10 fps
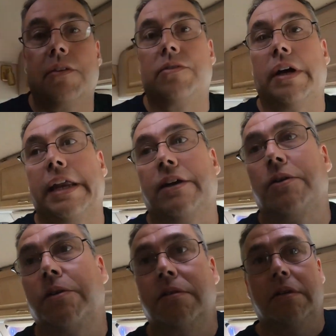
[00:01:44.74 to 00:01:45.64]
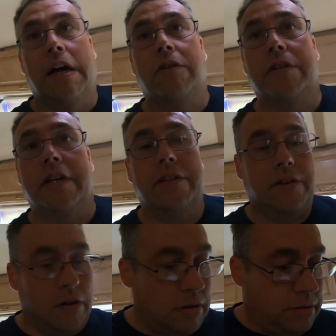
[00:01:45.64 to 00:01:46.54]
So I gotta go out and get the
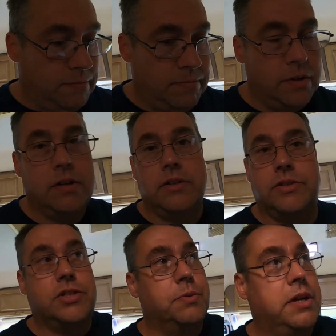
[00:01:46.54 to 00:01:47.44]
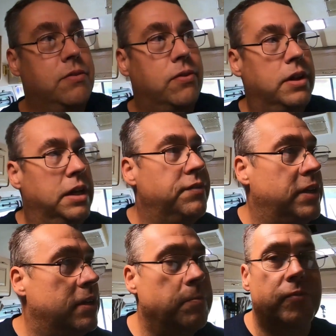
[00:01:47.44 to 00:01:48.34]
card situated for the
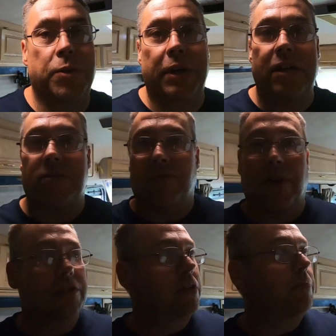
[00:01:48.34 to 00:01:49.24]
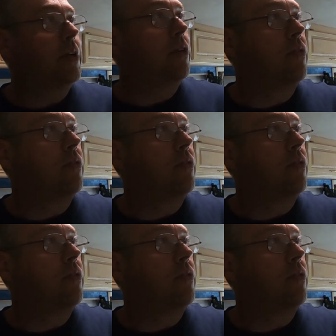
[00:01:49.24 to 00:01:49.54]
evening. Then we got some friends coming